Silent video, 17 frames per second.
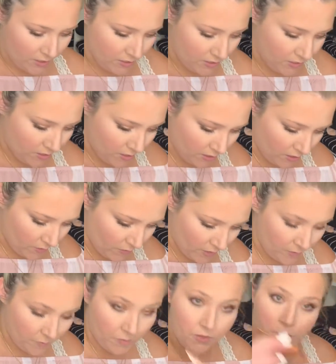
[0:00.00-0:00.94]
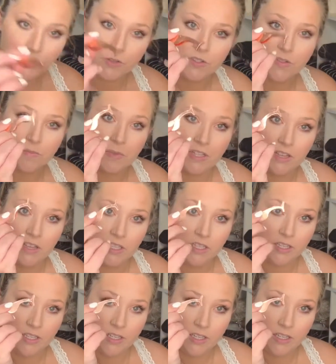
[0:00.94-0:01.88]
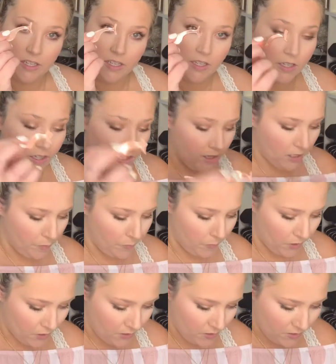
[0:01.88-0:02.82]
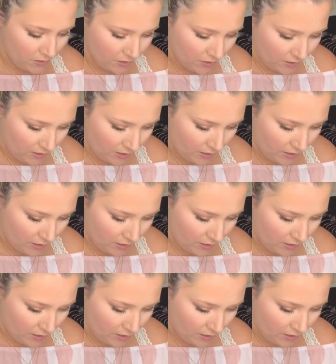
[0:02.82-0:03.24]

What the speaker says: So I will use my Lily clippers,